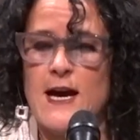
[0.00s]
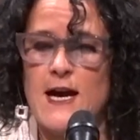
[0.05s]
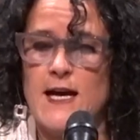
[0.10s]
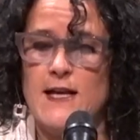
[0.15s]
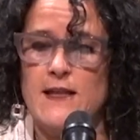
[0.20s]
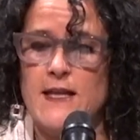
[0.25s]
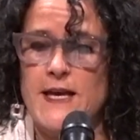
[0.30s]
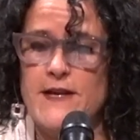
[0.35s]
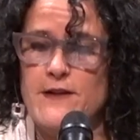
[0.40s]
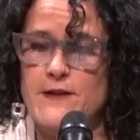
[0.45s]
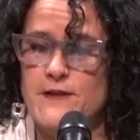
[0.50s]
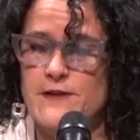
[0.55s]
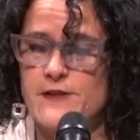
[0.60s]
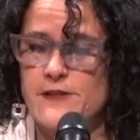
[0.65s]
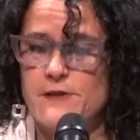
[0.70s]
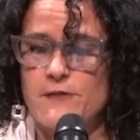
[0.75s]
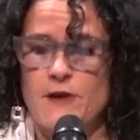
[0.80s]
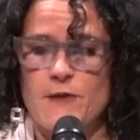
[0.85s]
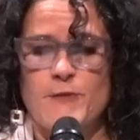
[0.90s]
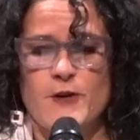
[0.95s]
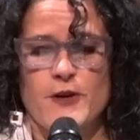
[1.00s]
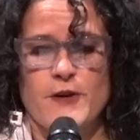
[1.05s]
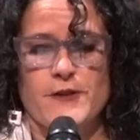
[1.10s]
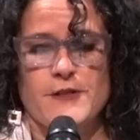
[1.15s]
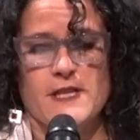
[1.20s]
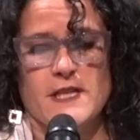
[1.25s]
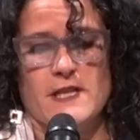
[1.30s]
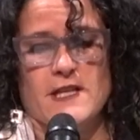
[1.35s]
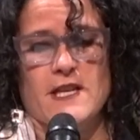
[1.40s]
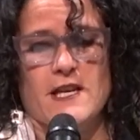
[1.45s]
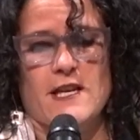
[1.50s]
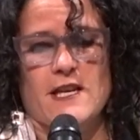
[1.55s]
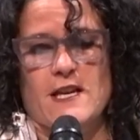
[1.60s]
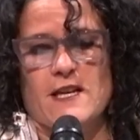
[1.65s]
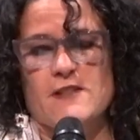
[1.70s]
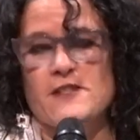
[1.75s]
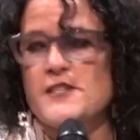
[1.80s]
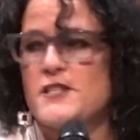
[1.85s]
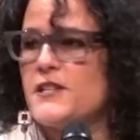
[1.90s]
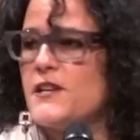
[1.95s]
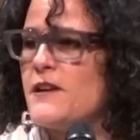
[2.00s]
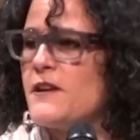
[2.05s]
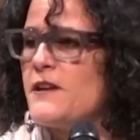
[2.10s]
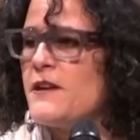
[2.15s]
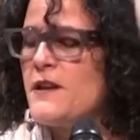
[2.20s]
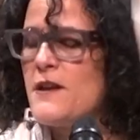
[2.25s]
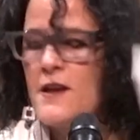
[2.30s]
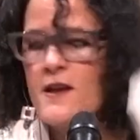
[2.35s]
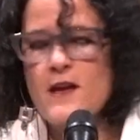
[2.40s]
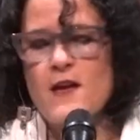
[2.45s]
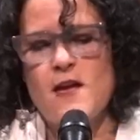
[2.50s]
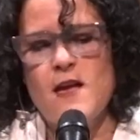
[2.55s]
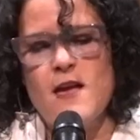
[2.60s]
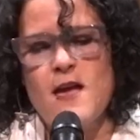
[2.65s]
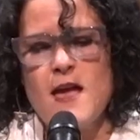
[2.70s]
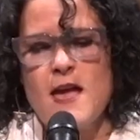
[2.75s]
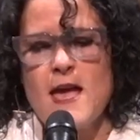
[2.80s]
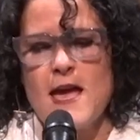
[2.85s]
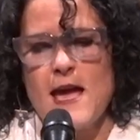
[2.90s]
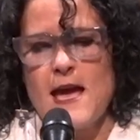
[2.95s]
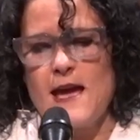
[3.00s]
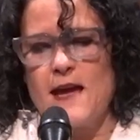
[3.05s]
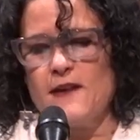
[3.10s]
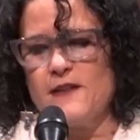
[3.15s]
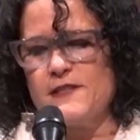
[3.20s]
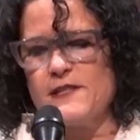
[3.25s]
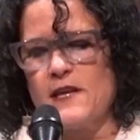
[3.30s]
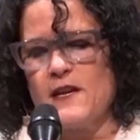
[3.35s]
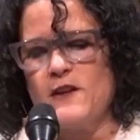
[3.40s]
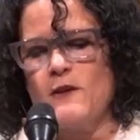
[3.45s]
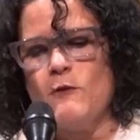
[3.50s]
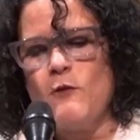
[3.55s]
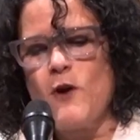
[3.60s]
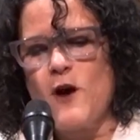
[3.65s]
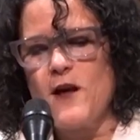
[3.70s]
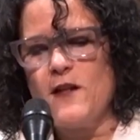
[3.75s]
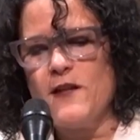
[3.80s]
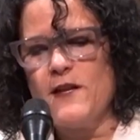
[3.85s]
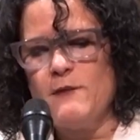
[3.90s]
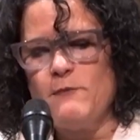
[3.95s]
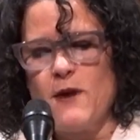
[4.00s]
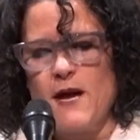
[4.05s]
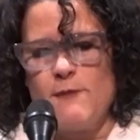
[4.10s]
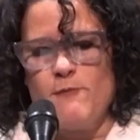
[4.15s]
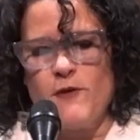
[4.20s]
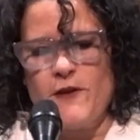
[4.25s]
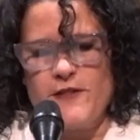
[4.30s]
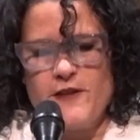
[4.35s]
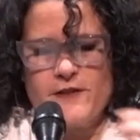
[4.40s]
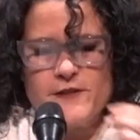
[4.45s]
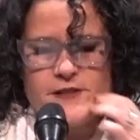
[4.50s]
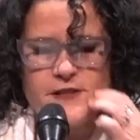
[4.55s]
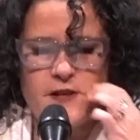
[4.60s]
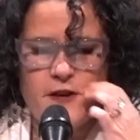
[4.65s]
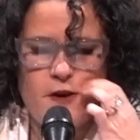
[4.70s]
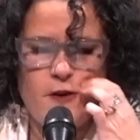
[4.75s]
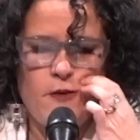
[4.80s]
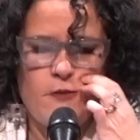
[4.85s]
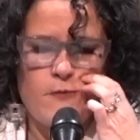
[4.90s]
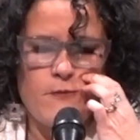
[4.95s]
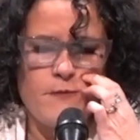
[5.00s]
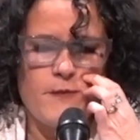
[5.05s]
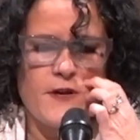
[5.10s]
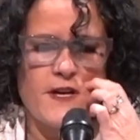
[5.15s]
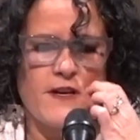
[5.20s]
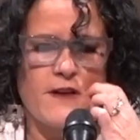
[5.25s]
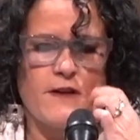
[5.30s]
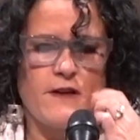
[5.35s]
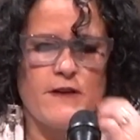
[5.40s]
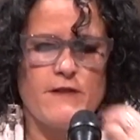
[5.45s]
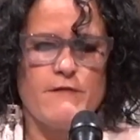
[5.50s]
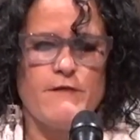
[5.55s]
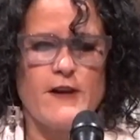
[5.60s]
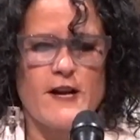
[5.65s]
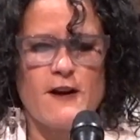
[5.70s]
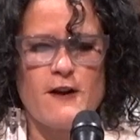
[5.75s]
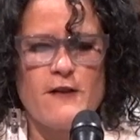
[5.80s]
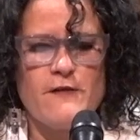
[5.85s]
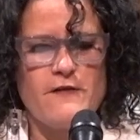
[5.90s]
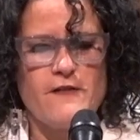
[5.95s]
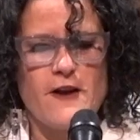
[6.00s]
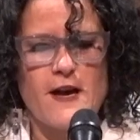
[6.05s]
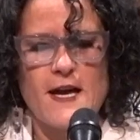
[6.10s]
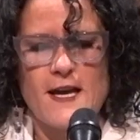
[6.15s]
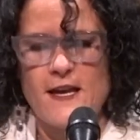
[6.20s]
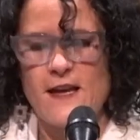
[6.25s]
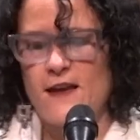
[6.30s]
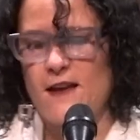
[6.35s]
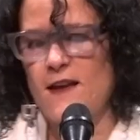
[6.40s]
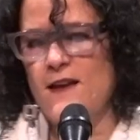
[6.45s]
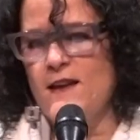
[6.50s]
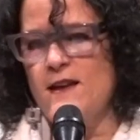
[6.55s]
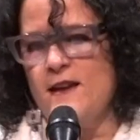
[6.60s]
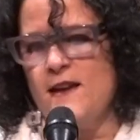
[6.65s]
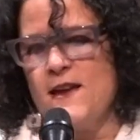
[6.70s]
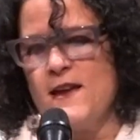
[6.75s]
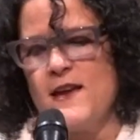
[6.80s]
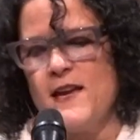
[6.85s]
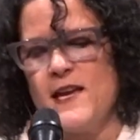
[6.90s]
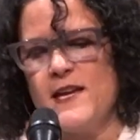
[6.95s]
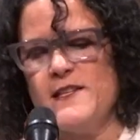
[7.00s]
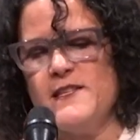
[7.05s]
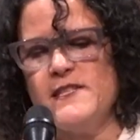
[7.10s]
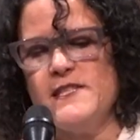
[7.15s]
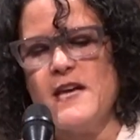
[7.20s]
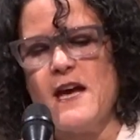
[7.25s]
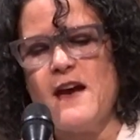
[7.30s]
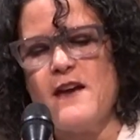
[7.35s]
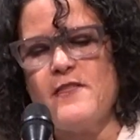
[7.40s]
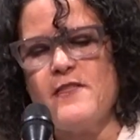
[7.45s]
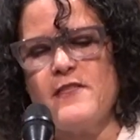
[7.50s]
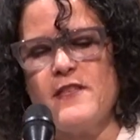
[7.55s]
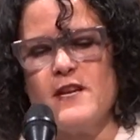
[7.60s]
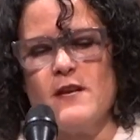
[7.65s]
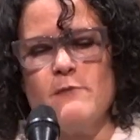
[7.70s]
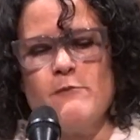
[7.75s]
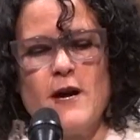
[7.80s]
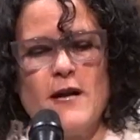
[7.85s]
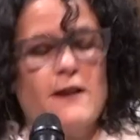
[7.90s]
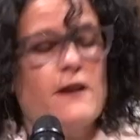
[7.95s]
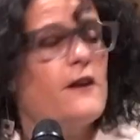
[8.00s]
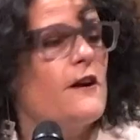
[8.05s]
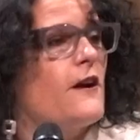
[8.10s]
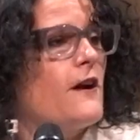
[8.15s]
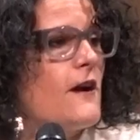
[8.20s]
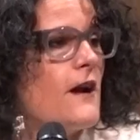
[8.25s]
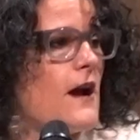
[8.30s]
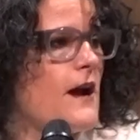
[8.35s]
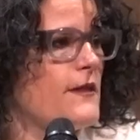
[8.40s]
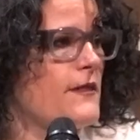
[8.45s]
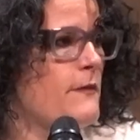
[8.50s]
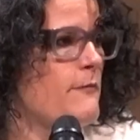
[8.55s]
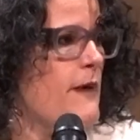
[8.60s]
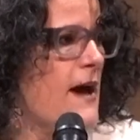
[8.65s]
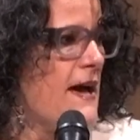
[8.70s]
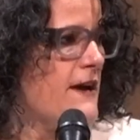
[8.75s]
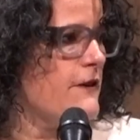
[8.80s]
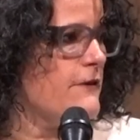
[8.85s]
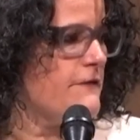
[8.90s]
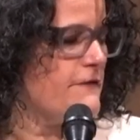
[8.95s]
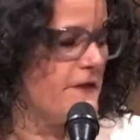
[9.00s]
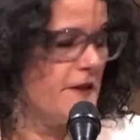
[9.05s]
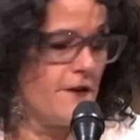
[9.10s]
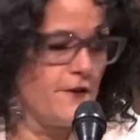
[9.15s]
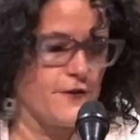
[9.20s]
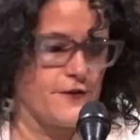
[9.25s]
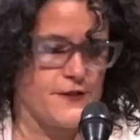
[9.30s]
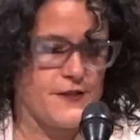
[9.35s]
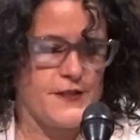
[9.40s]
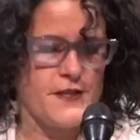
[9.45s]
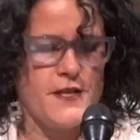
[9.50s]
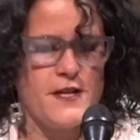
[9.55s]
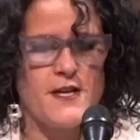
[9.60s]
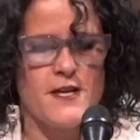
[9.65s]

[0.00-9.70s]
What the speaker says: A letter scribbled in Yiddish hangs on a wall in my brother's home, verifying his death in a bunker on the battlefield.